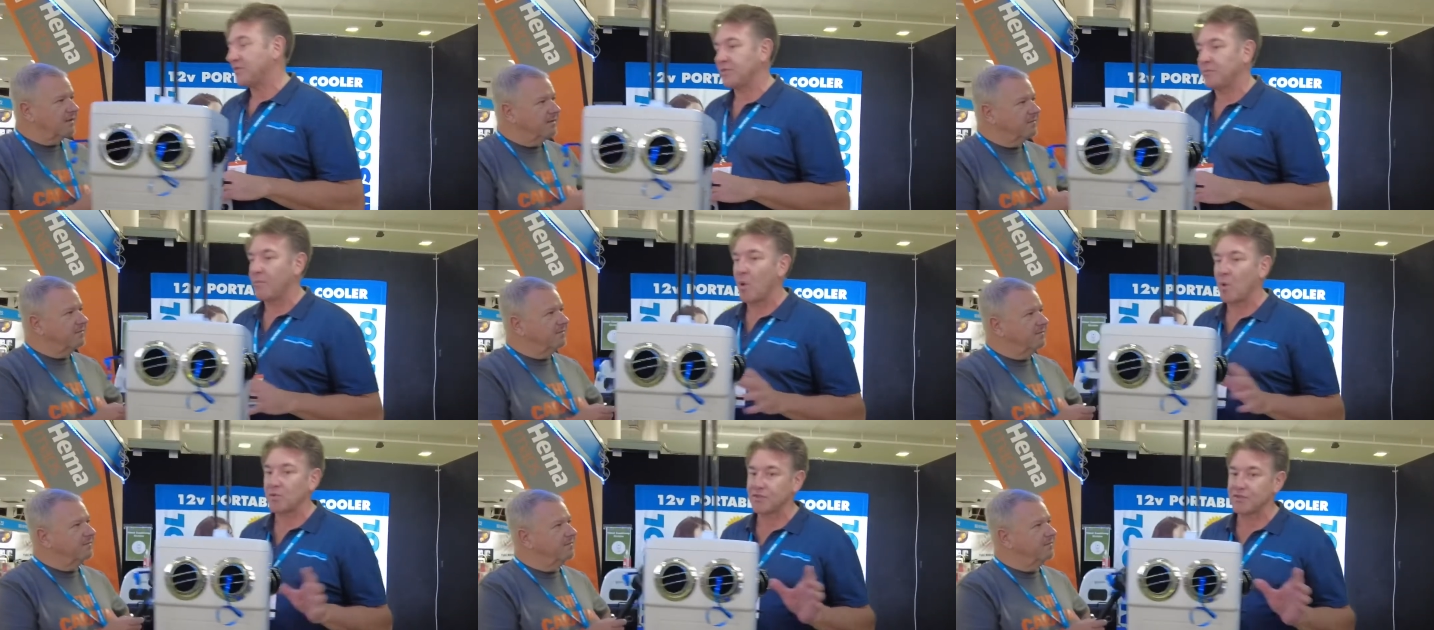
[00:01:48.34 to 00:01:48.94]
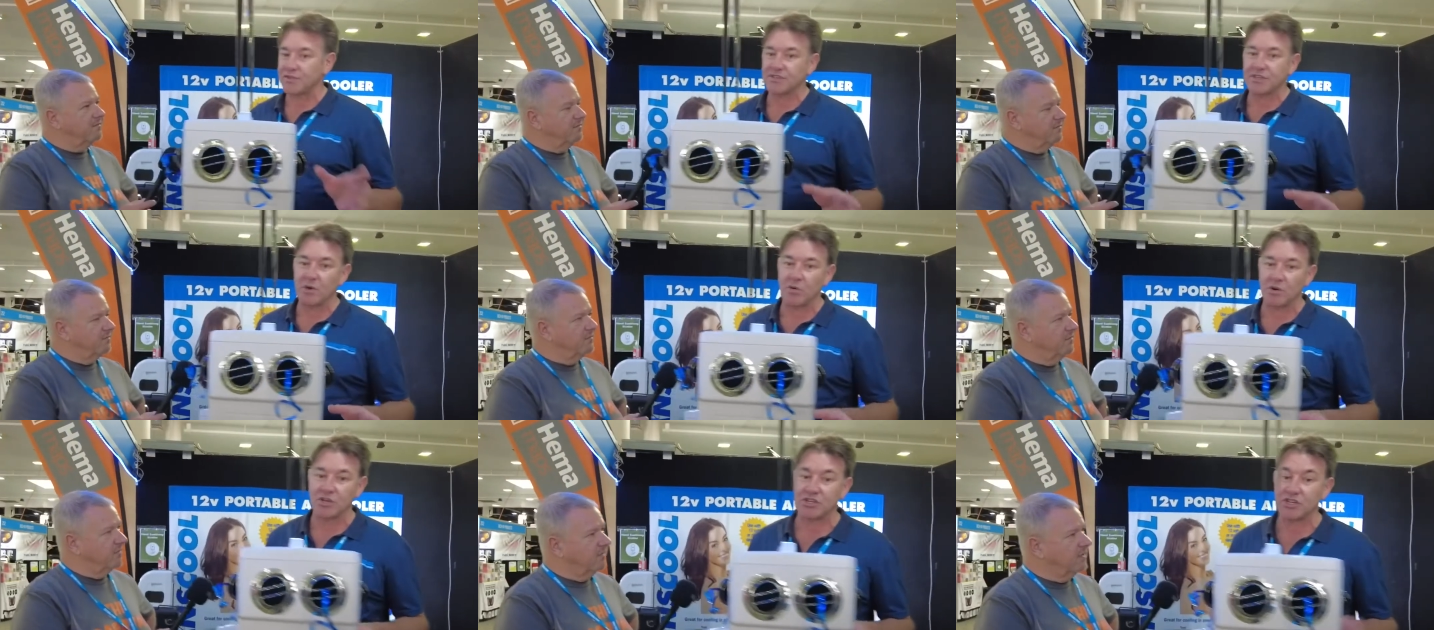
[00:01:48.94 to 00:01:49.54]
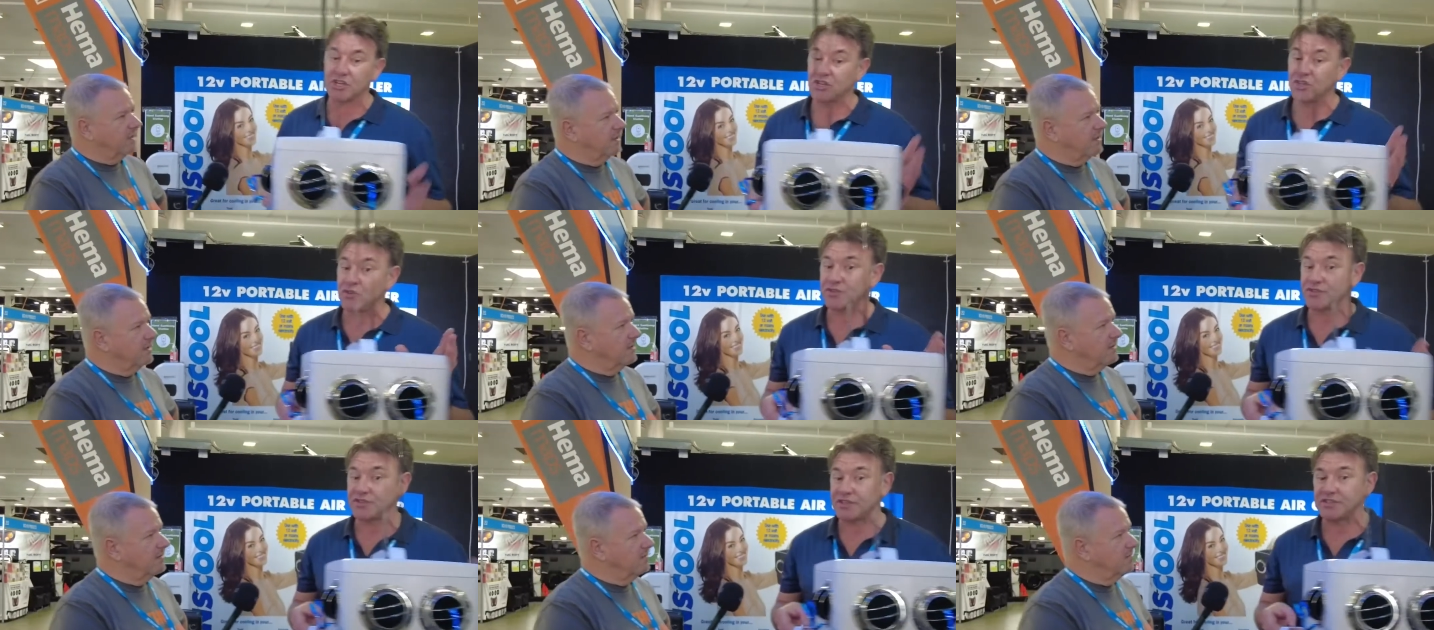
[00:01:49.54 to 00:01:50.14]
Speaker 1: and boats and so on, because you can
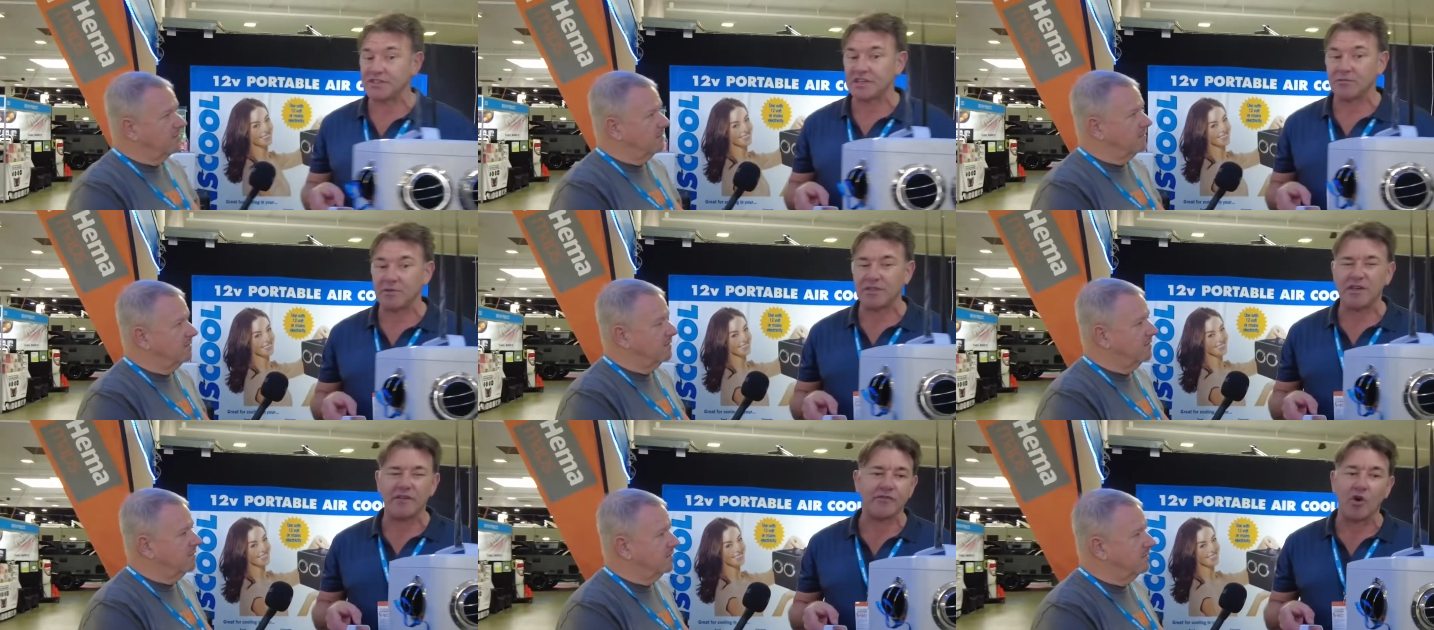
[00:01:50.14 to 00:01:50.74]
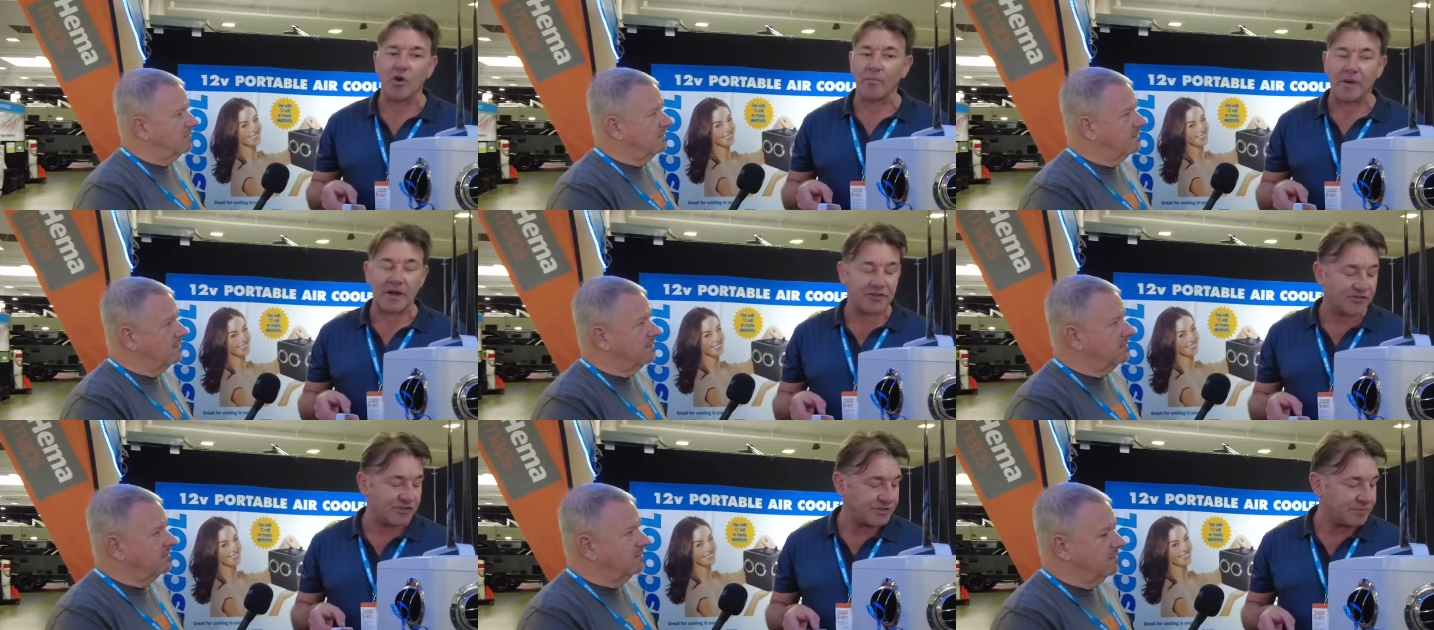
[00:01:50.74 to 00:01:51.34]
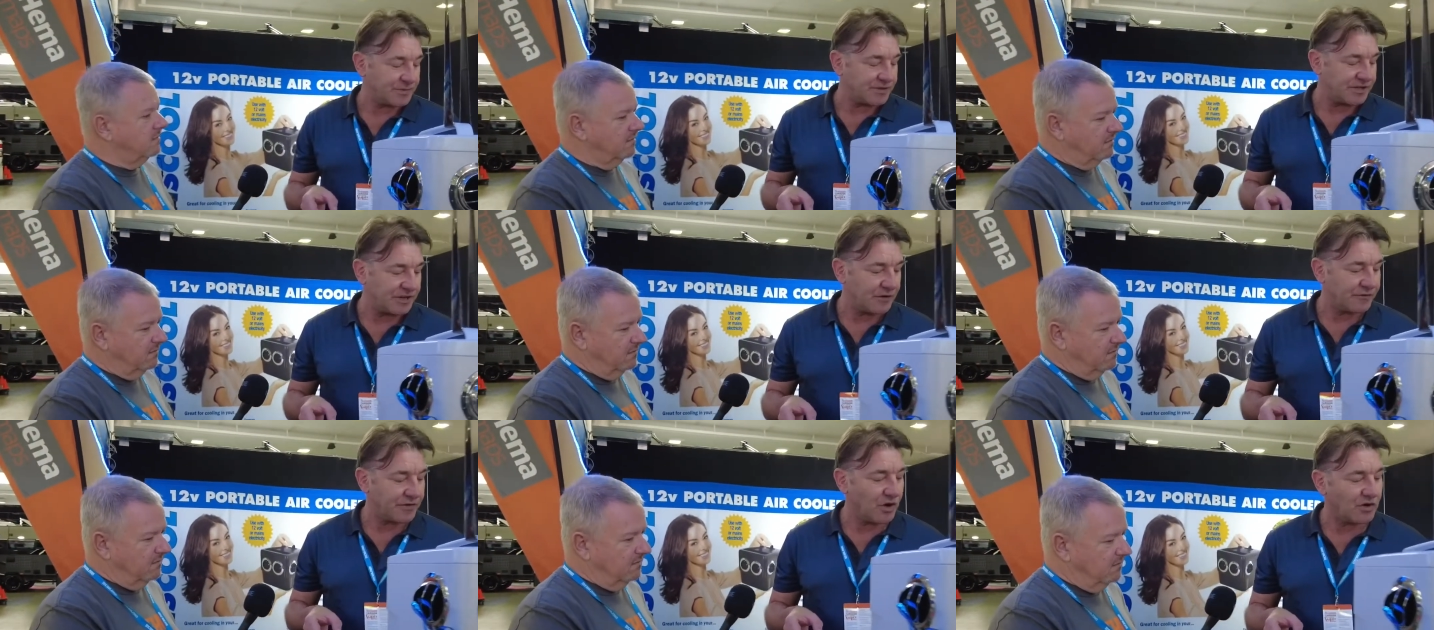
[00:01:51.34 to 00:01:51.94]
use these anywhere. They've got batteries, but you know,
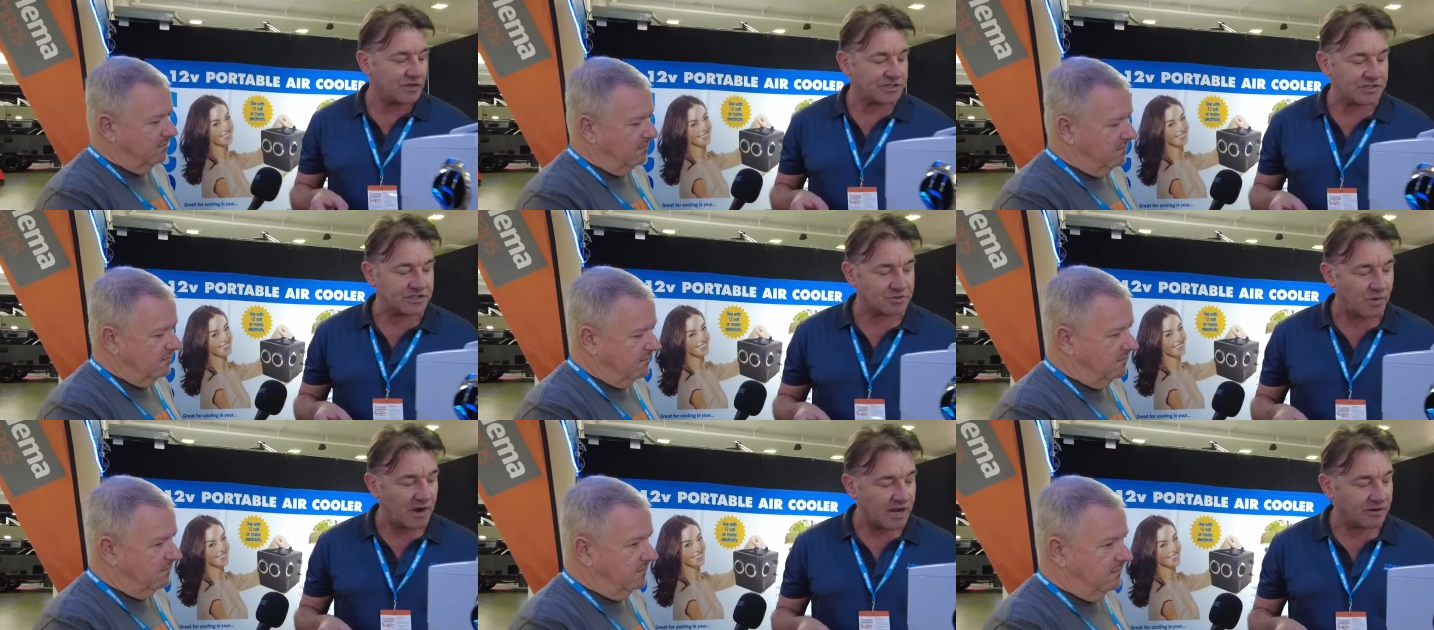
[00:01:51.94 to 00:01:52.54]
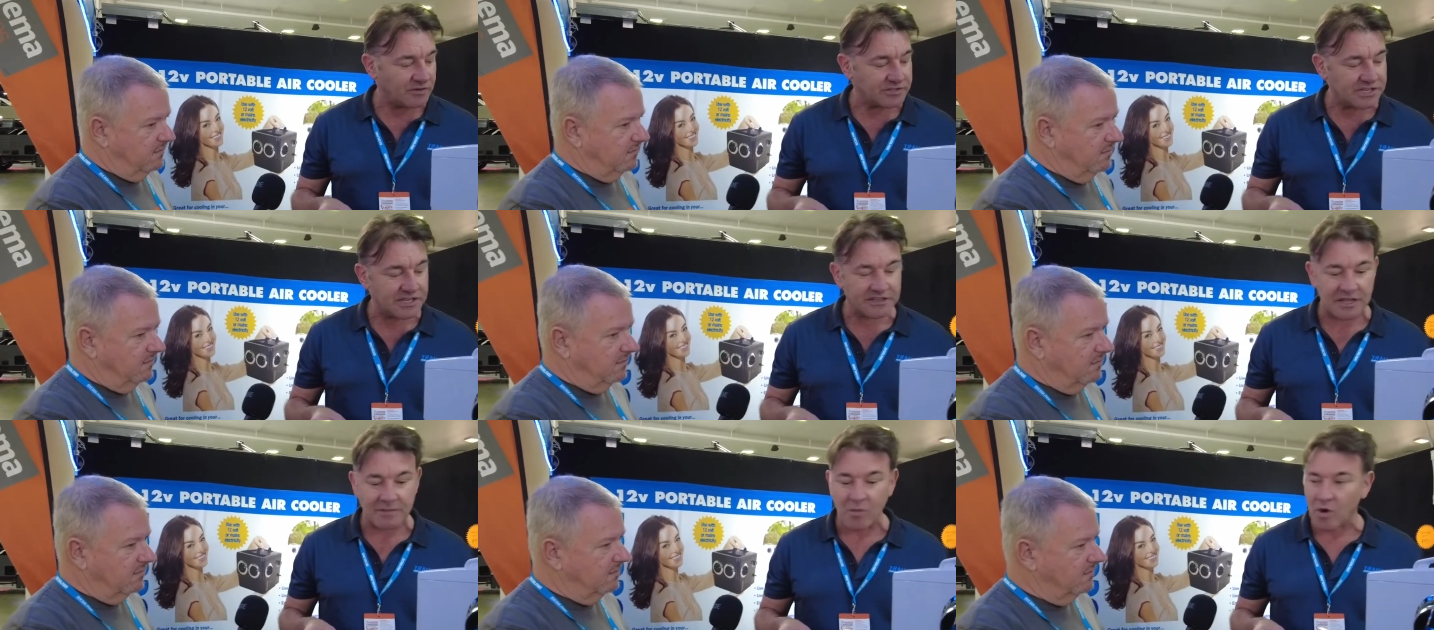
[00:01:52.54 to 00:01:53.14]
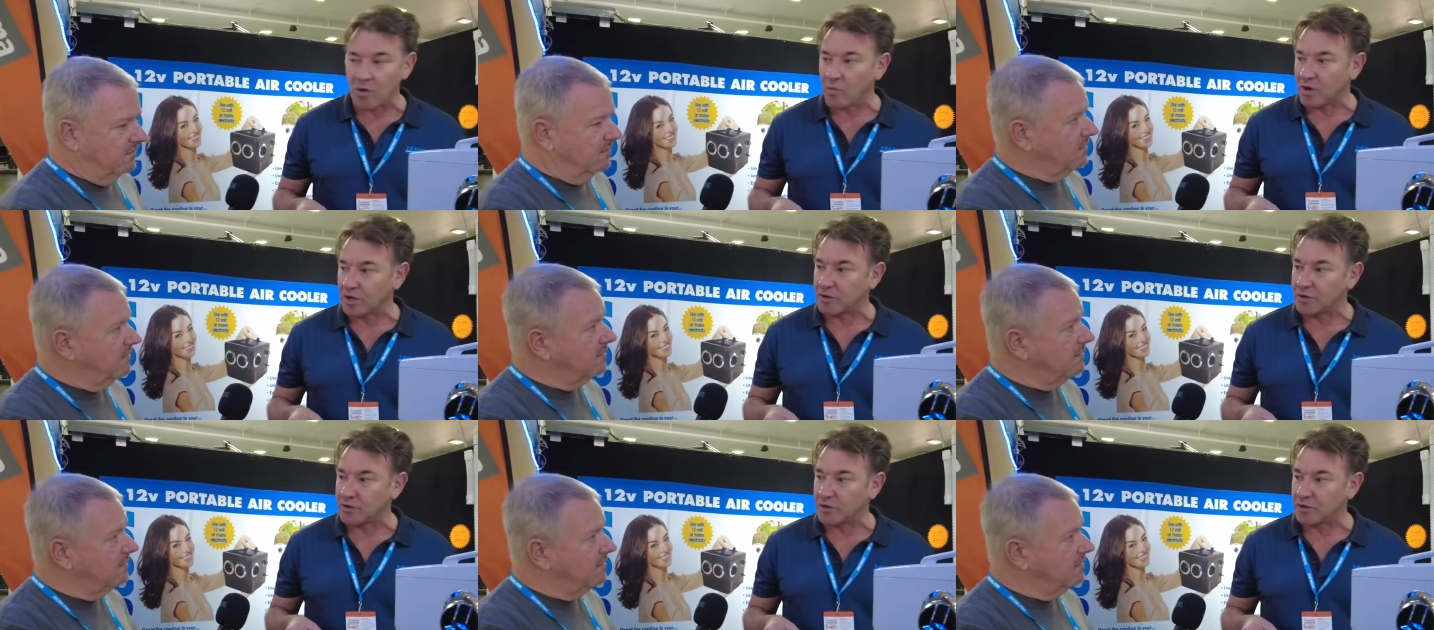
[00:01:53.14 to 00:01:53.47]
for guys in a swag or a tent, they might want a